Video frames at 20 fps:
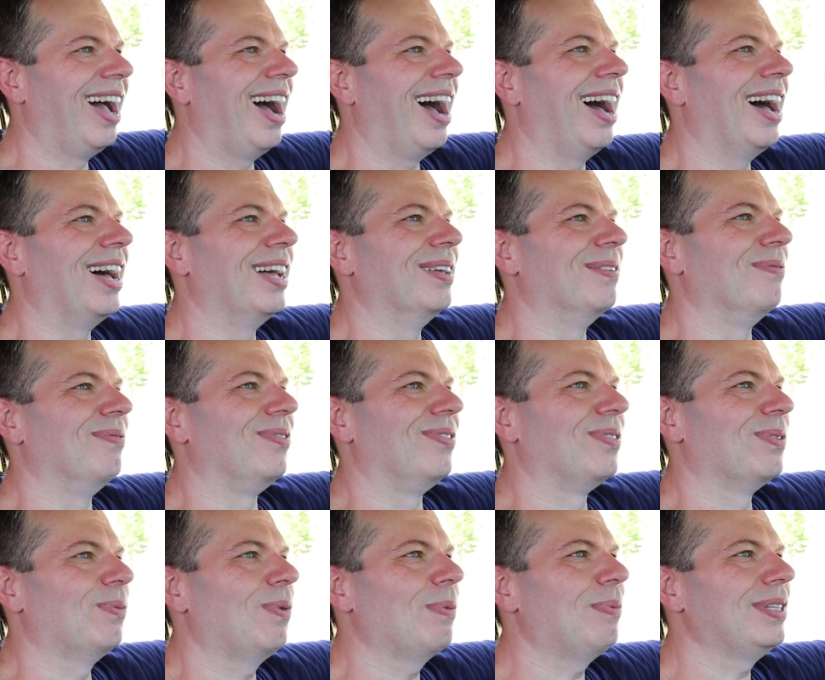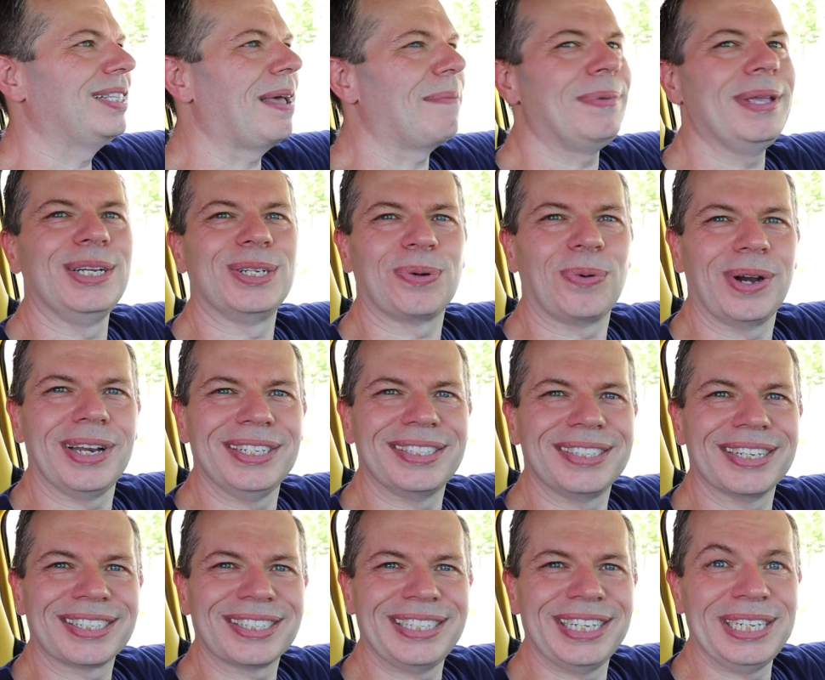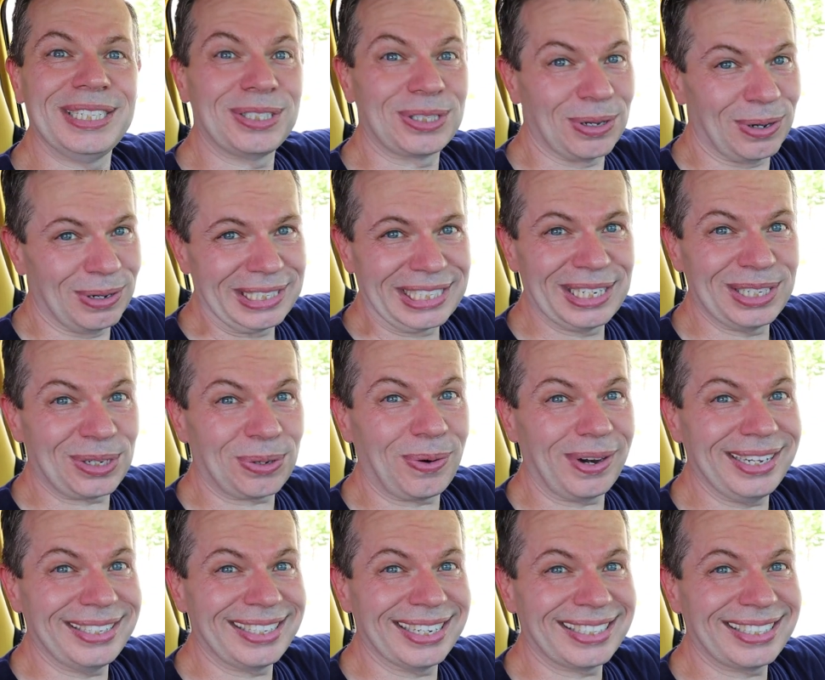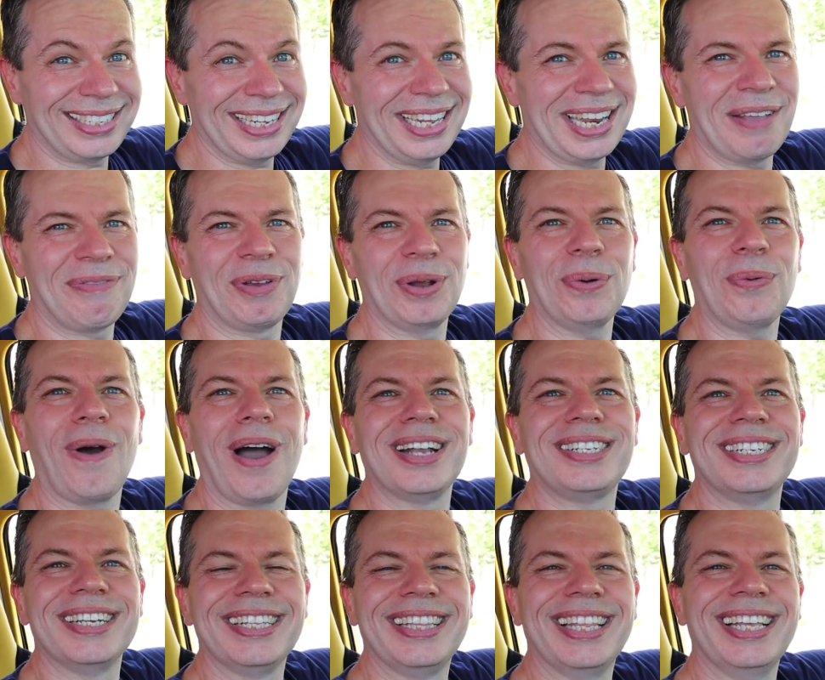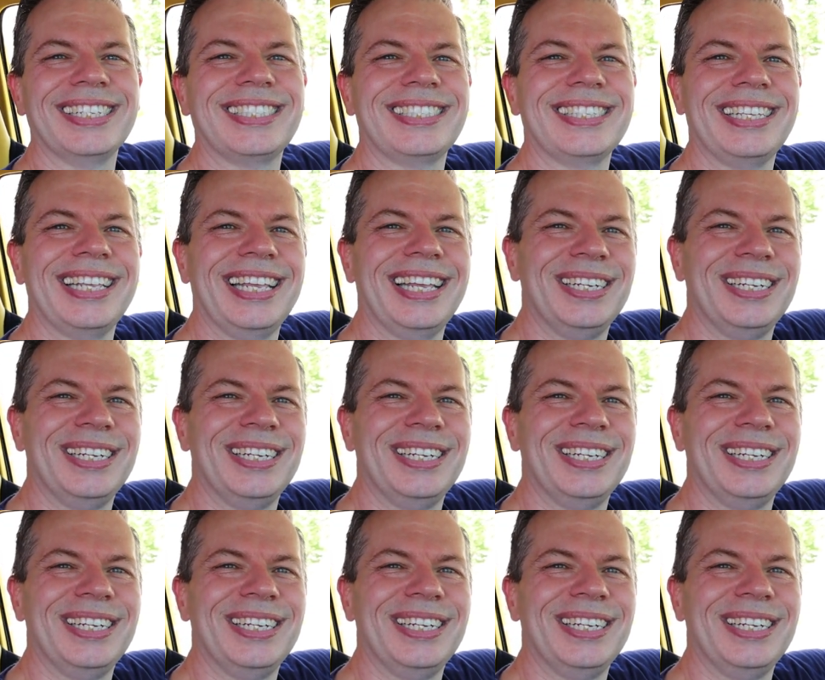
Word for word: um, what would that be 2016 so is it 2016 if you're watching this